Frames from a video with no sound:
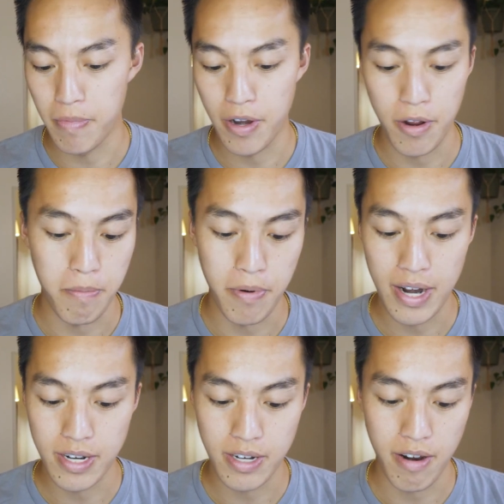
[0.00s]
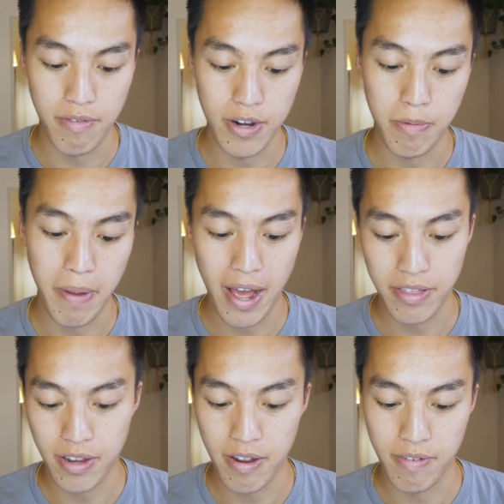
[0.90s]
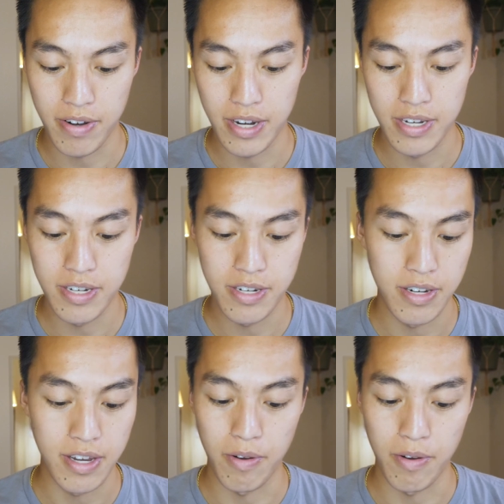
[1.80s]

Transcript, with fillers: you know, branch coverage, path coverage,